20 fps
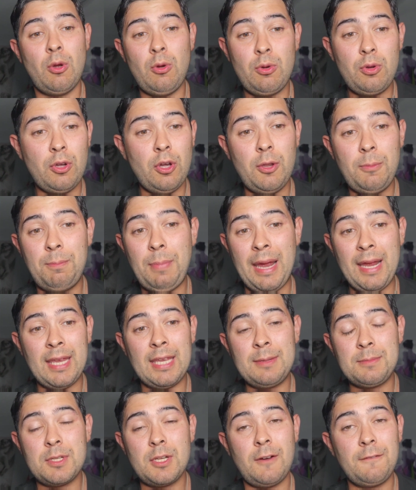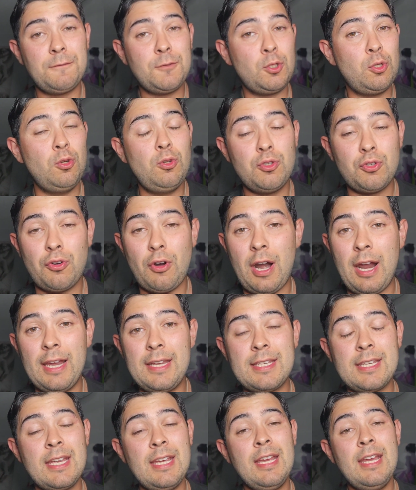good, banging himself 2
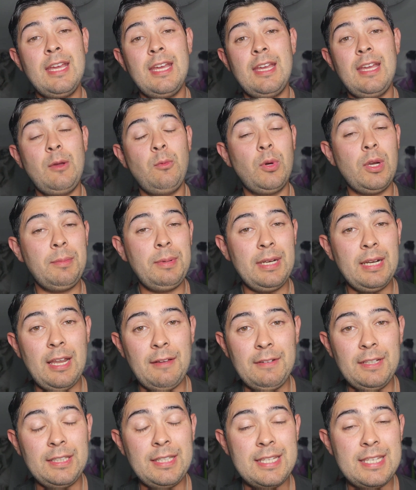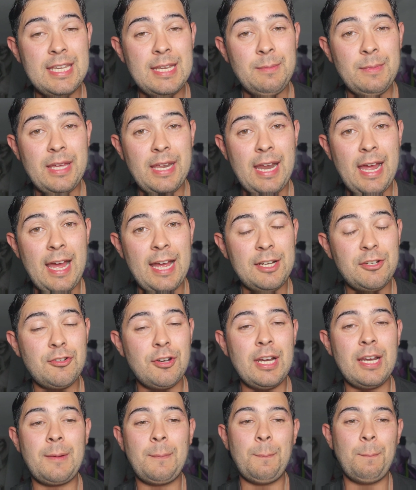tries. It would have been lovely to see him get a
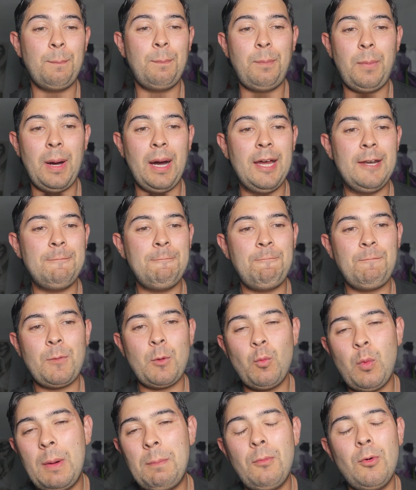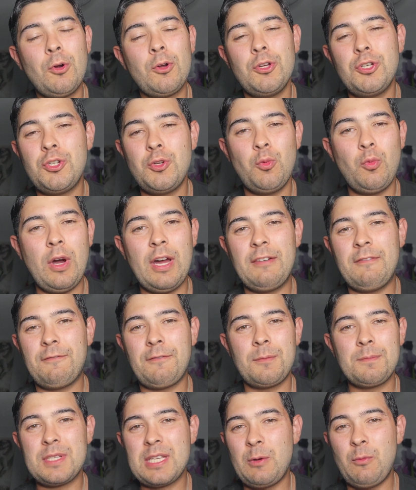hat-trick, but what more could you want
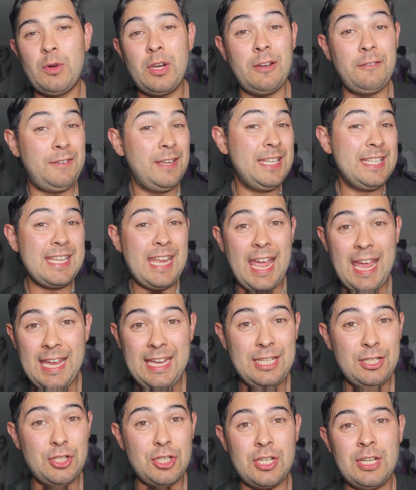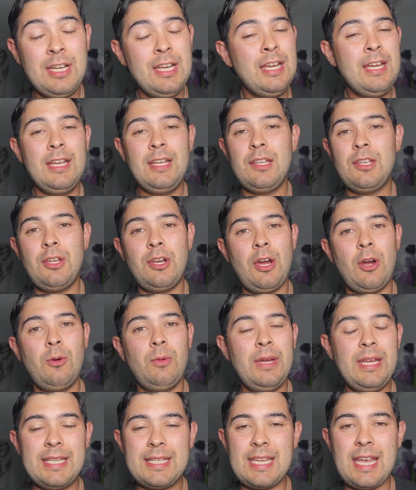from someone of his age?
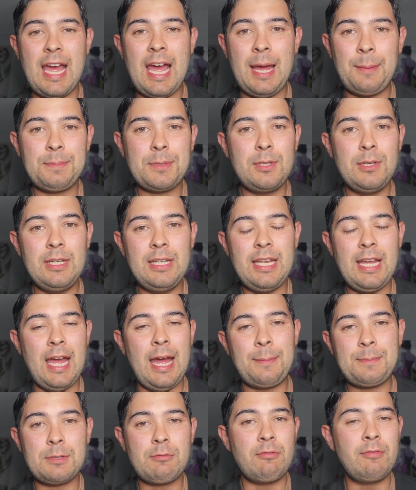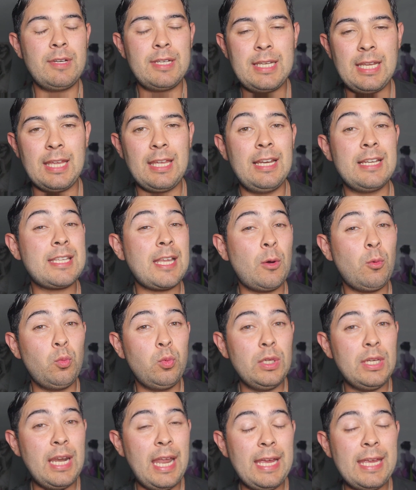It's absolutely ridiculous. I
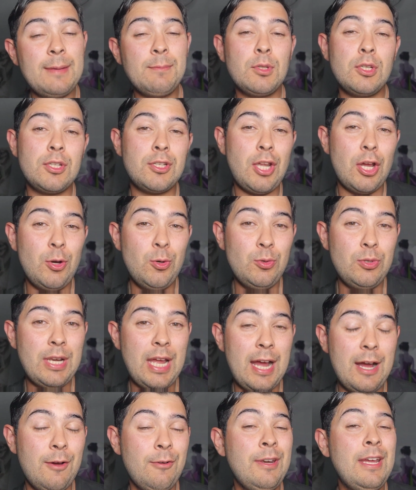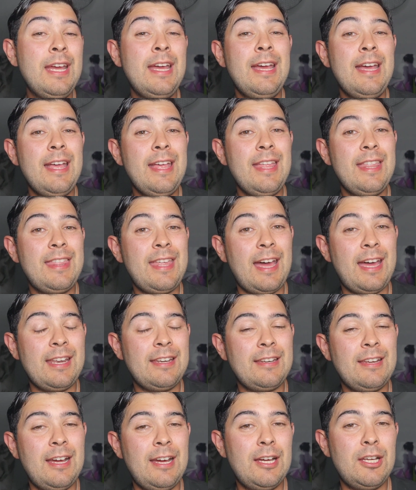would like him to tone down
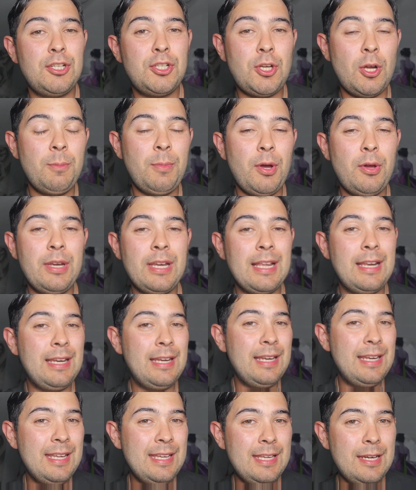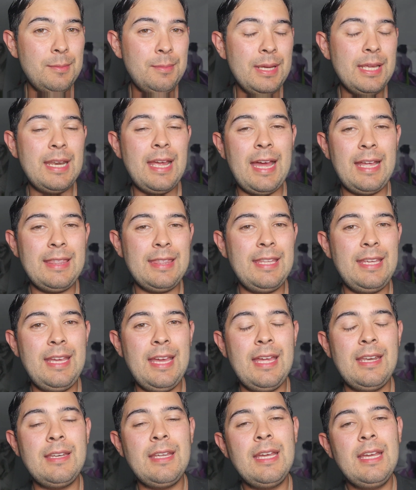that showboating a little bit at the
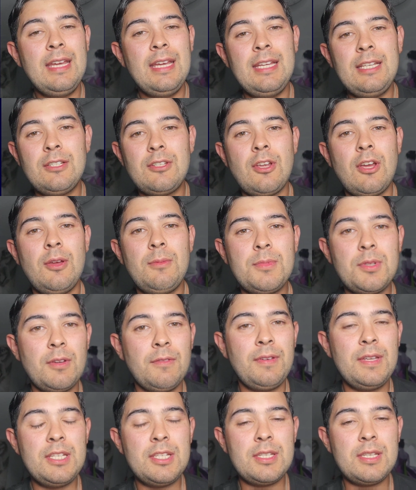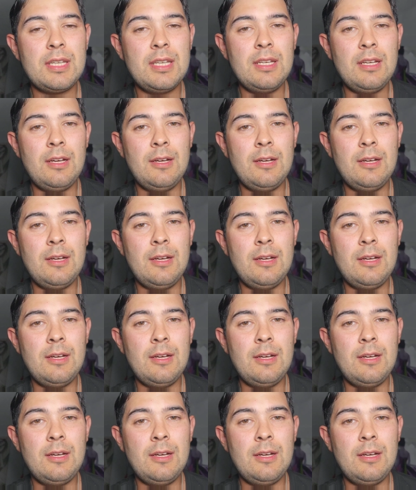end in terms of his